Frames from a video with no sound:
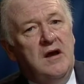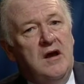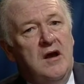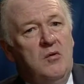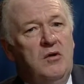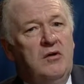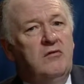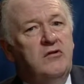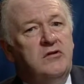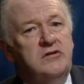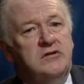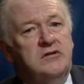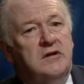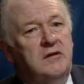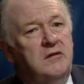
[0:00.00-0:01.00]
Well,
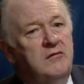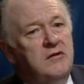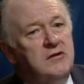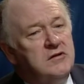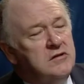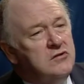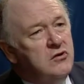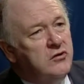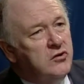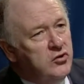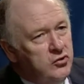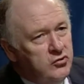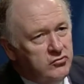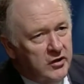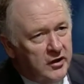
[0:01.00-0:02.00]
because this is not a
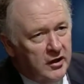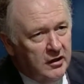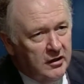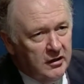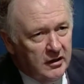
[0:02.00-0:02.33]
new trick.